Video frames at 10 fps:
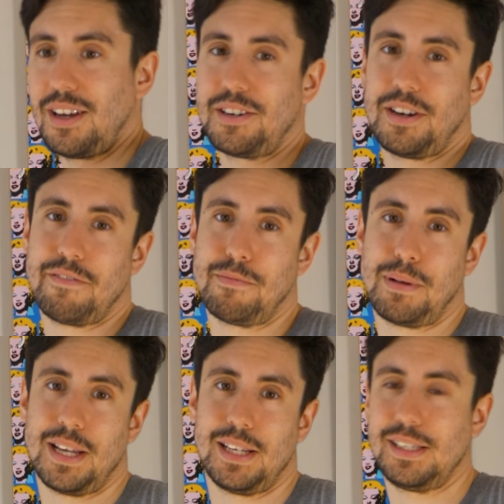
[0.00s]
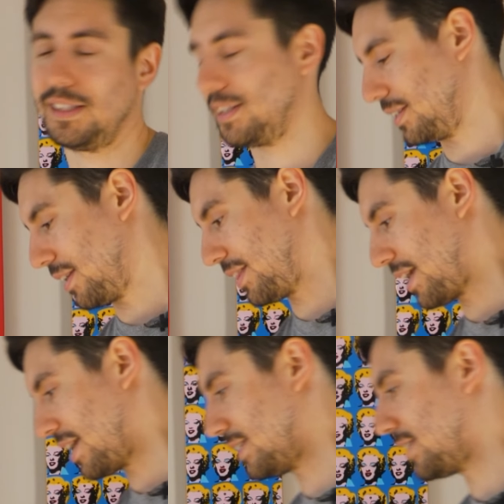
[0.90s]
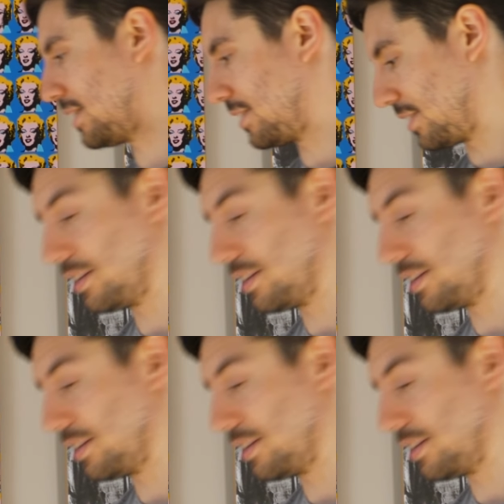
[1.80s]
I don't have a place like that because I